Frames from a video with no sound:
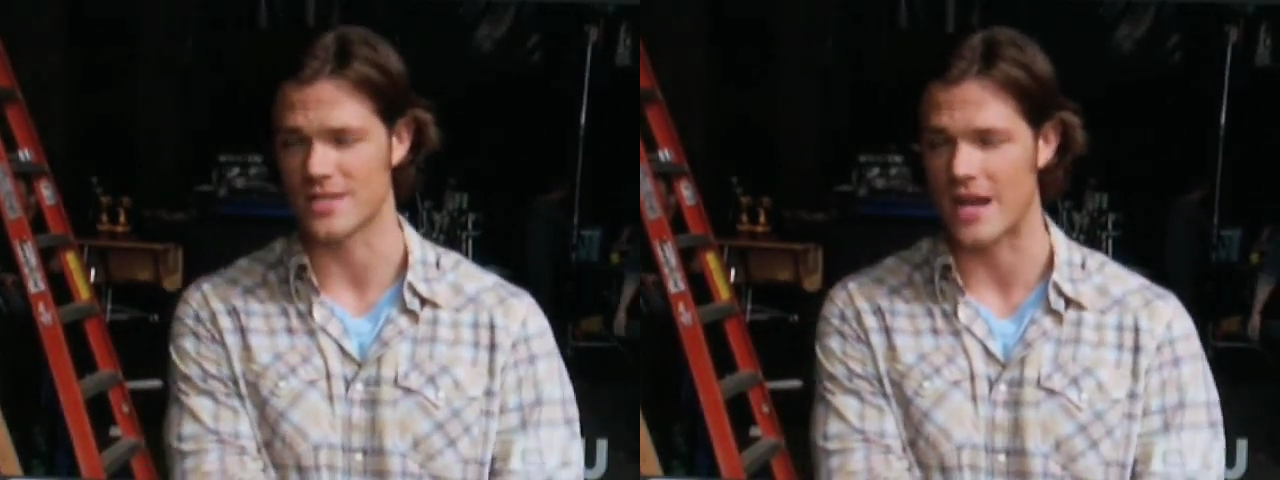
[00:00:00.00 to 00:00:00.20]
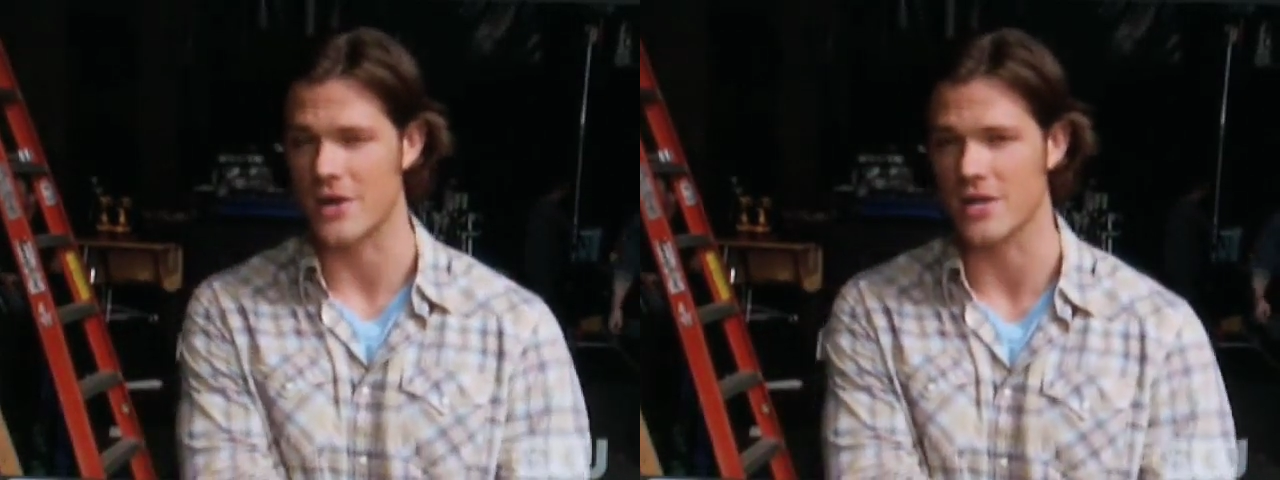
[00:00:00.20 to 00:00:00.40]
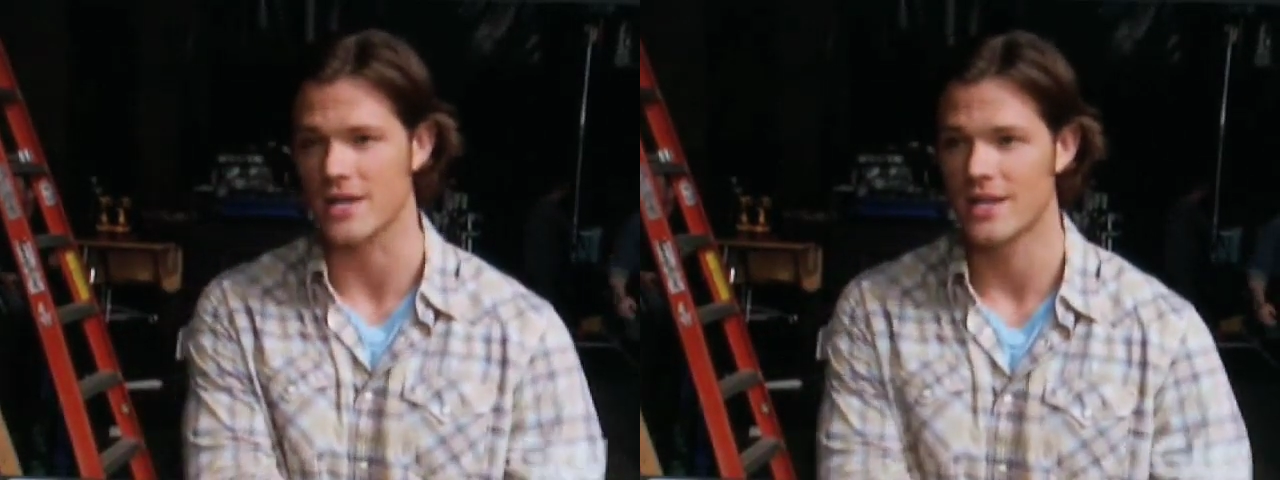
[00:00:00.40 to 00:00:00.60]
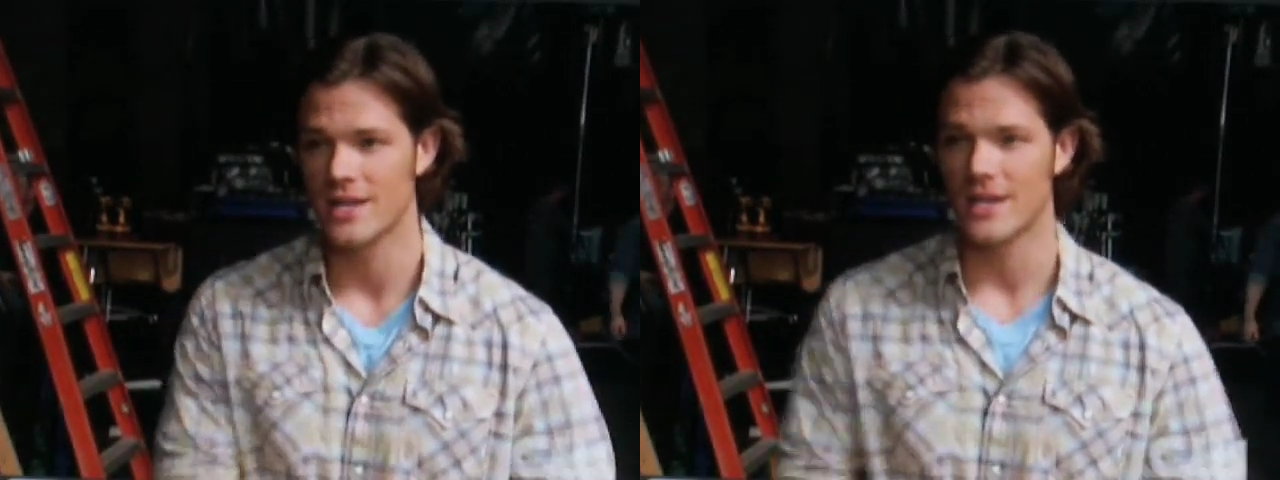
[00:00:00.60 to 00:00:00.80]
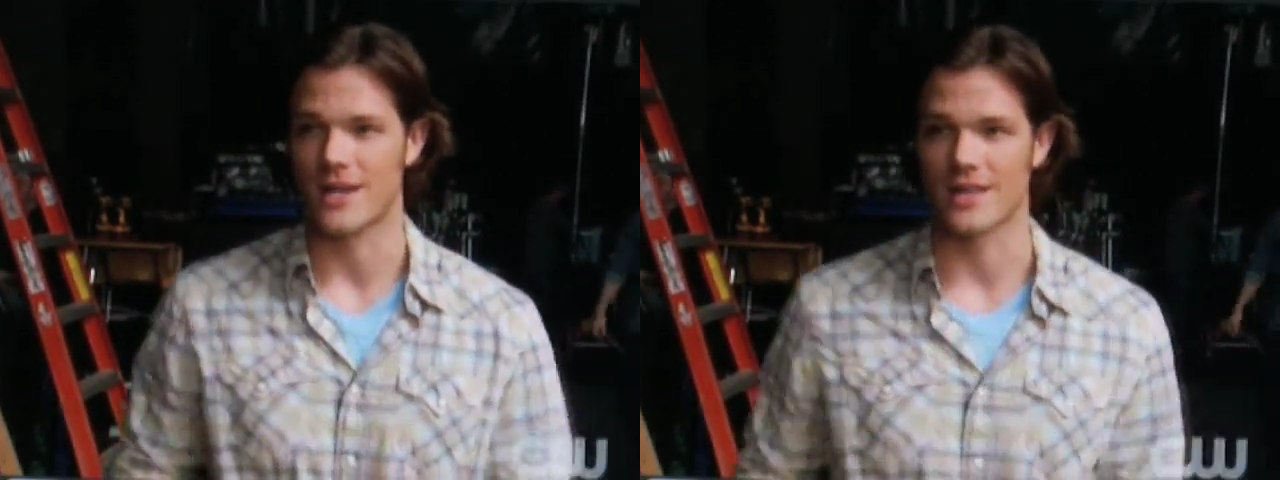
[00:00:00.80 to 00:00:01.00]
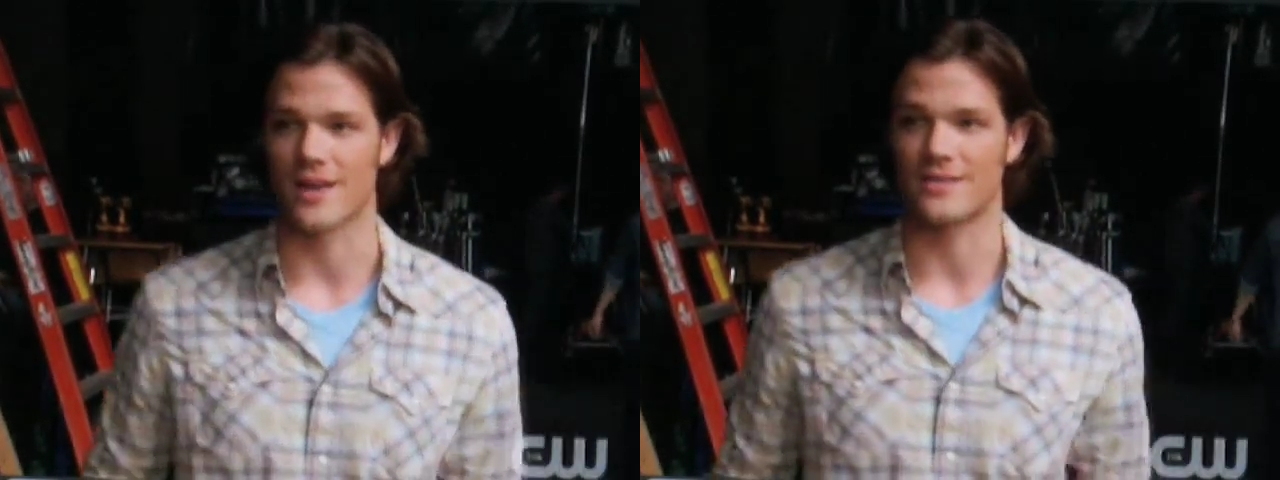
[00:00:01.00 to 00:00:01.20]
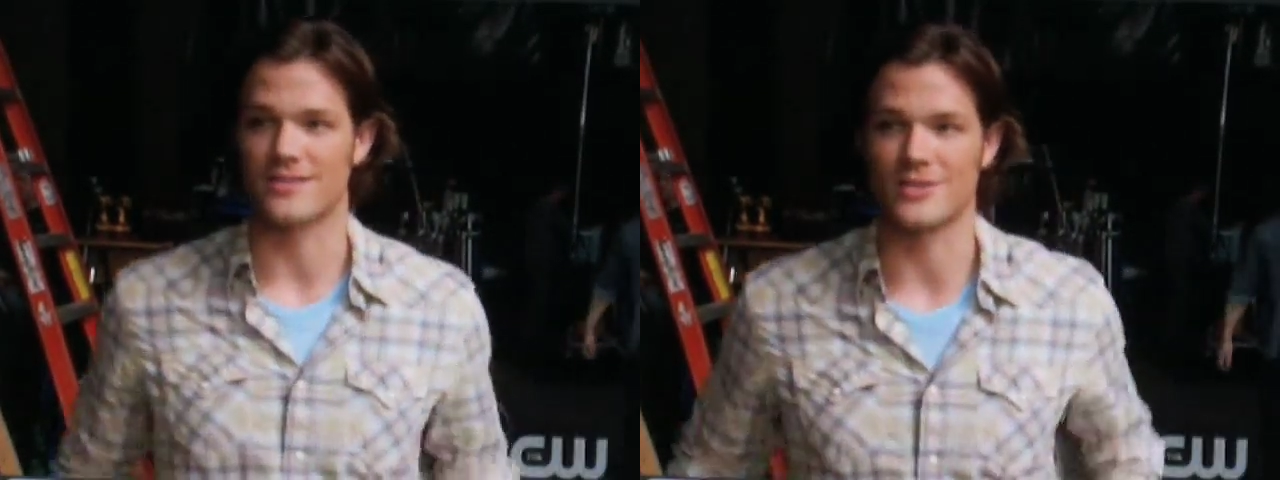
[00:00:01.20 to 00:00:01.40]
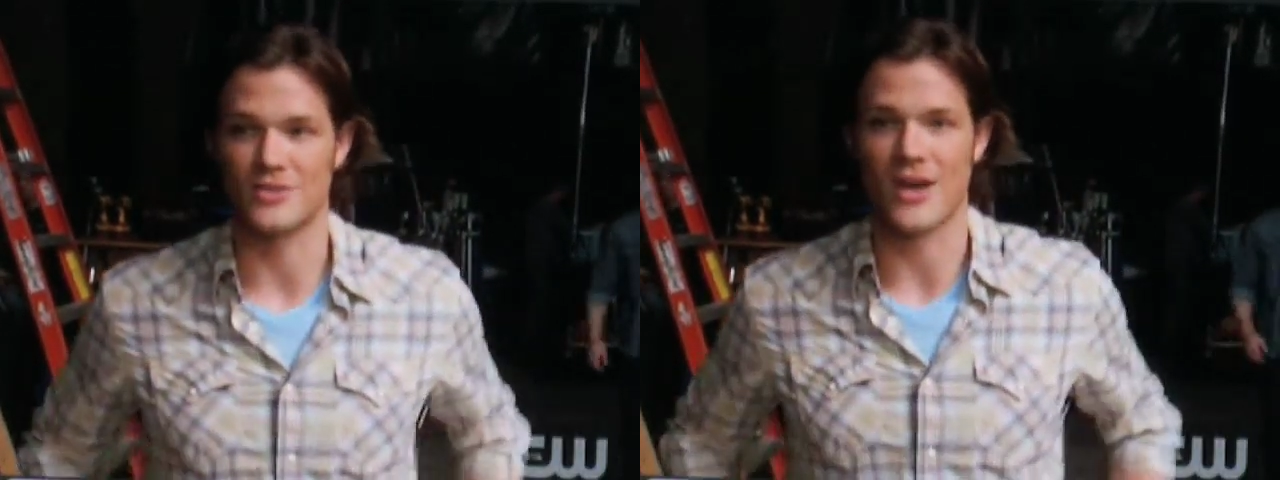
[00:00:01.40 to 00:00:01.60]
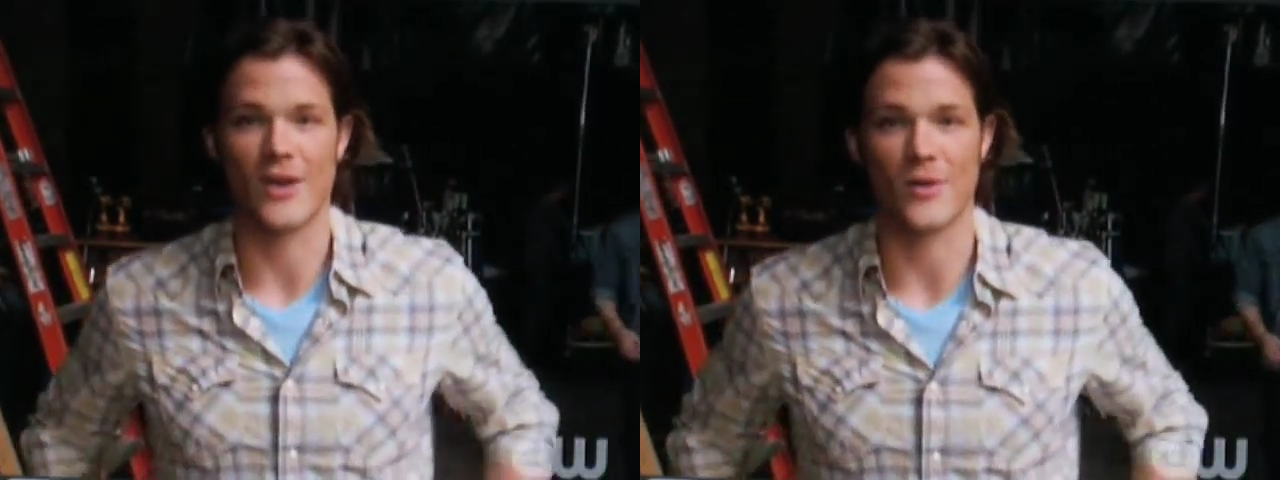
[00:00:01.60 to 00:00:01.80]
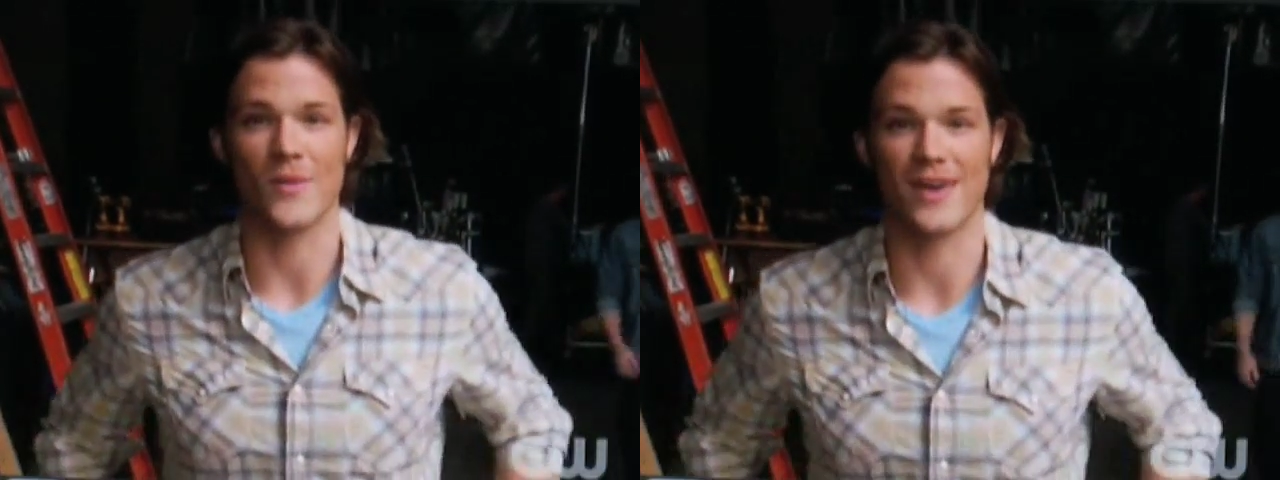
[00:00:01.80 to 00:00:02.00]
scary. And I'd like to see
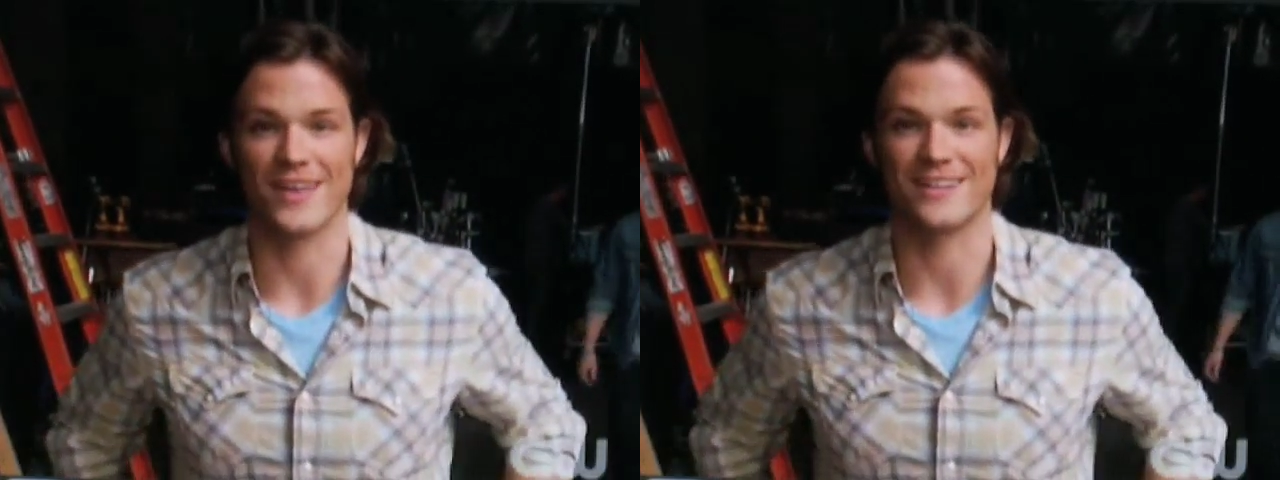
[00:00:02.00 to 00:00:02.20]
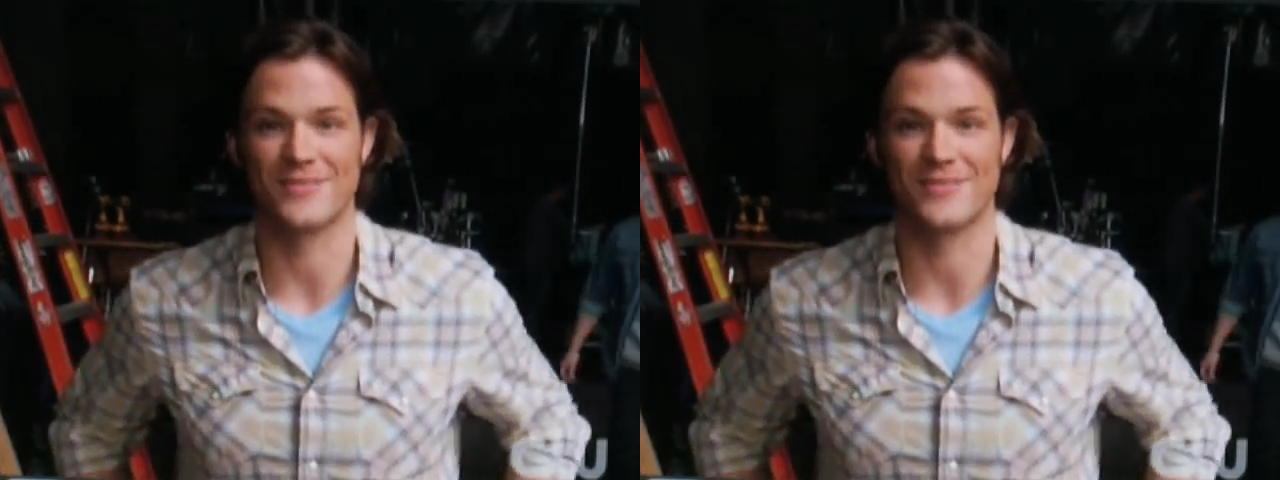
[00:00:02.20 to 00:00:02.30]
Shadow Man.